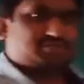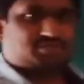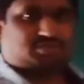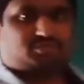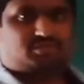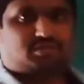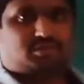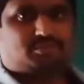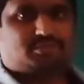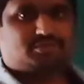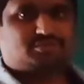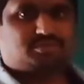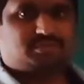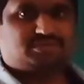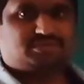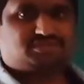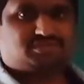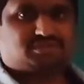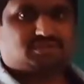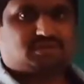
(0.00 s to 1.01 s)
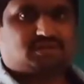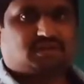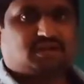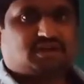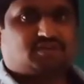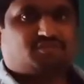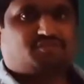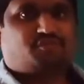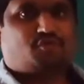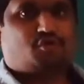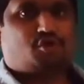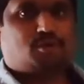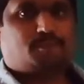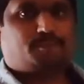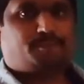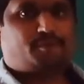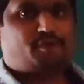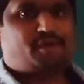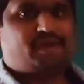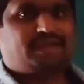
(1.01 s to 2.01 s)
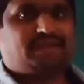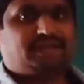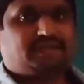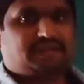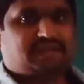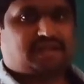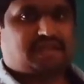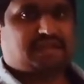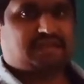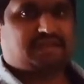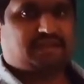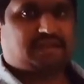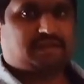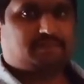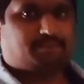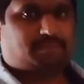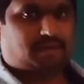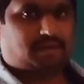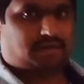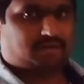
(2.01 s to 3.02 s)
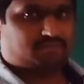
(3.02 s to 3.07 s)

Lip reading: of how much means 4.98 bar.